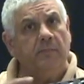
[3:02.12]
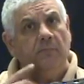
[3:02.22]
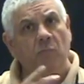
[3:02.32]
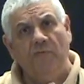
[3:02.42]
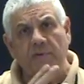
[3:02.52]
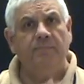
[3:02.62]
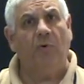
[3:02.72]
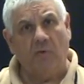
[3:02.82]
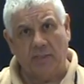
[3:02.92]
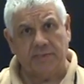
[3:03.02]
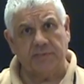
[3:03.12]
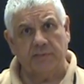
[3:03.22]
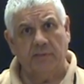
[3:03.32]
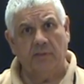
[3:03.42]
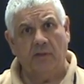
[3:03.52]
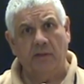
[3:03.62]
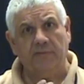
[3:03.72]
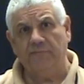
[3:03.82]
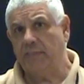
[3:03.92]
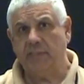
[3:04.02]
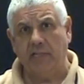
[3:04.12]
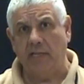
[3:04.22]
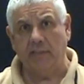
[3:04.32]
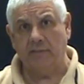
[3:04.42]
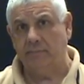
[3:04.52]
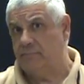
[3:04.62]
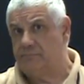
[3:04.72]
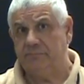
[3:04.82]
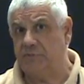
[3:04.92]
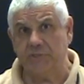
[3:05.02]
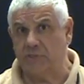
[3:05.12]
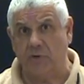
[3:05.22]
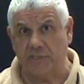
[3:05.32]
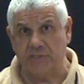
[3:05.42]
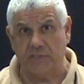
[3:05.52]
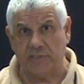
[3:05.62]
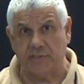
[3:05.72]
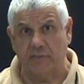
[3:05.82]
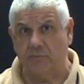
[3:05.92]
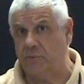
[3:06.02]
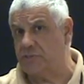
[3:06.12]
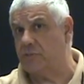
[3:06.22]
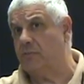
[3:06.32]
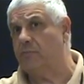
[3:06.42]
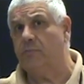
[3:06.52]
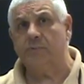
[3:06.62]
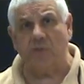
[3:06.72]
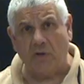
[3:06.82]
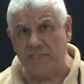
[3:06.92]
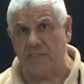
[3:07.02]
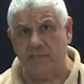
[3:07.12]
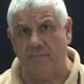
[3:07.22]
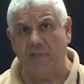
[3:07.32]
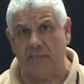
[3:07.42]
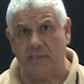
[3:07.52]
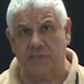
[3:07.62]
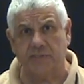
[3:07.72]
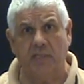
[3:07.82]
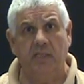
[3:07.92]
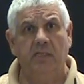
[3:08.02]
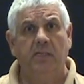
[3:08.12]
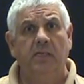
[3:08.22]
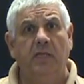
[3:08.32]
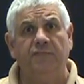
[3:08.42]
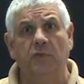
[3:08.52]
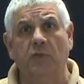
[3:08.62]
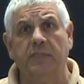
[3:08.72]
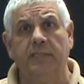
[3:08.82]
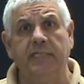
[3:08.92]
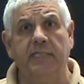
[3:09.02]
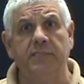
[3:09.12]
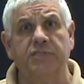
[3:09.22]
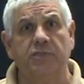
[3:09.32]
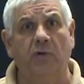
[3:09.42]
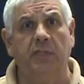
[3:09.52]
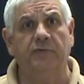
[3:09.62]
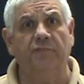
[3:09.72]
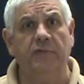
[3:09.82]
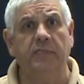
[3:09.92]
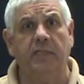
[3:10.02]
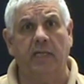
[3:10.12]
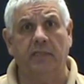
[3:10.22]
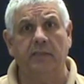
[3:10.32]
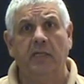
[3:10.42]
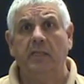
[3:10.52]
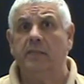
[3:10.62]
Moving parts on the Vindicator just don't exist, which ties into maintenance. If you look on the inside of the Vindicator,